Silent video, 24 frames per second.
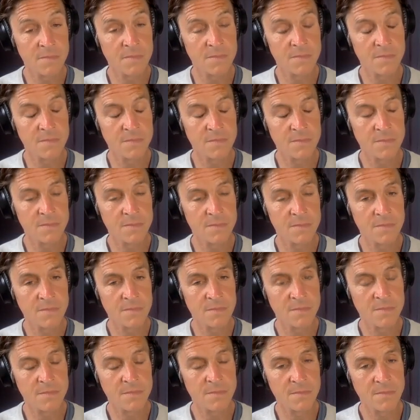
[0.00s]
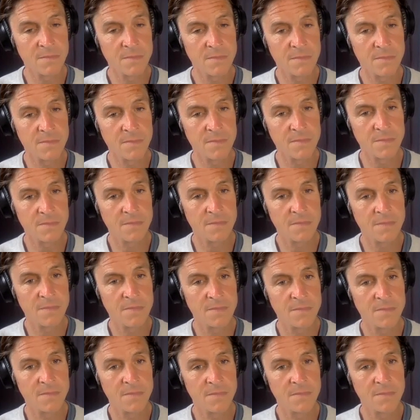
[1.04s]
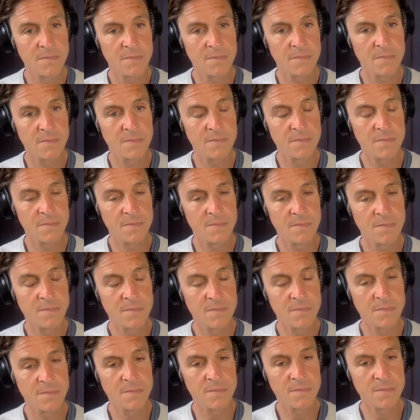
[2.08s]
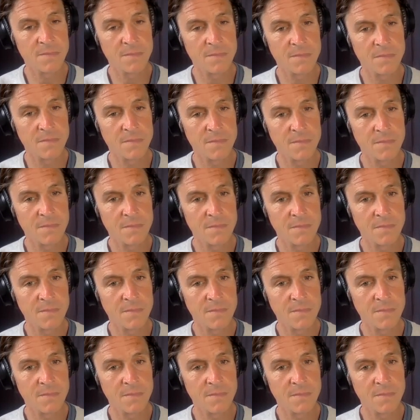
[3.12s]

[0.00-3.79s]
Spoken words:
This person isn't speaking.